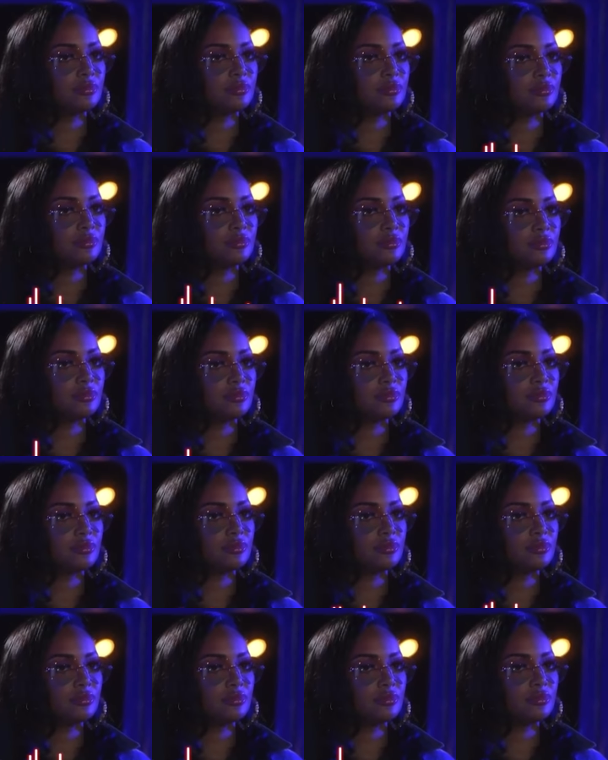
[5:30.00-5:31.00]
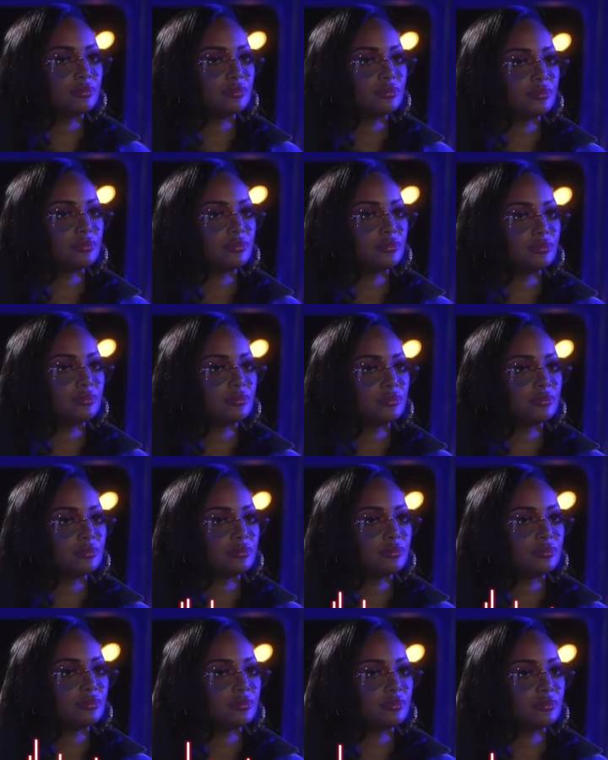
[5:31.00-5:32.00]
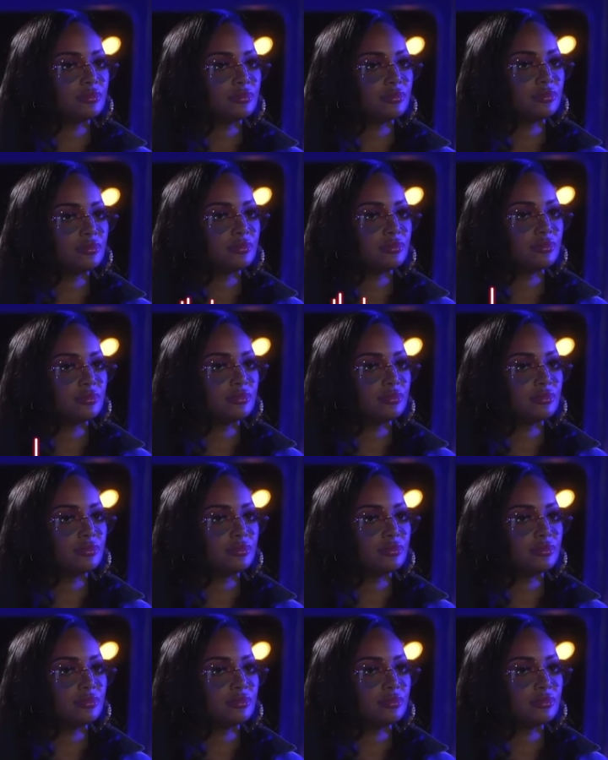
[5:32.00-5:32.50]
[no speech]